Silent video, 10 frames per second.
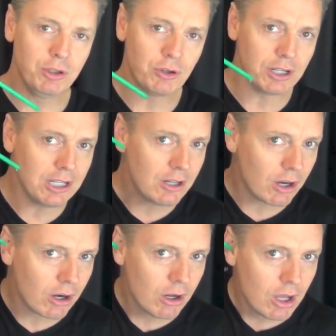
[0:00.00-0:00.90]
to your
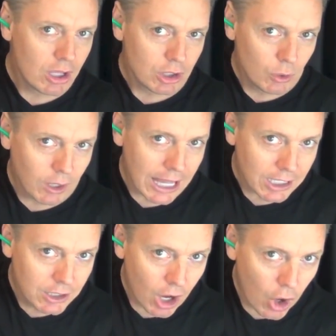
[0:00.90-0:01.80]
ear, you
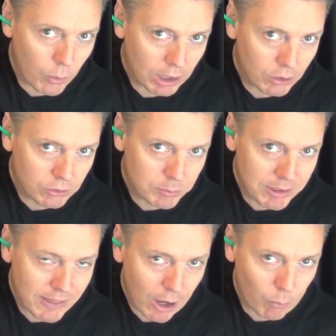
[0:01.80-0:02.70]
let go what looks to
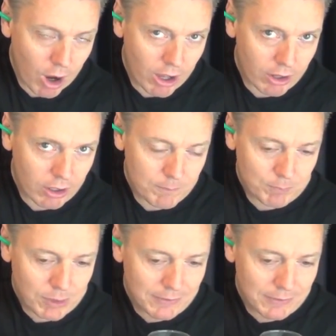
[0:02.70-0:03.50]
be that water,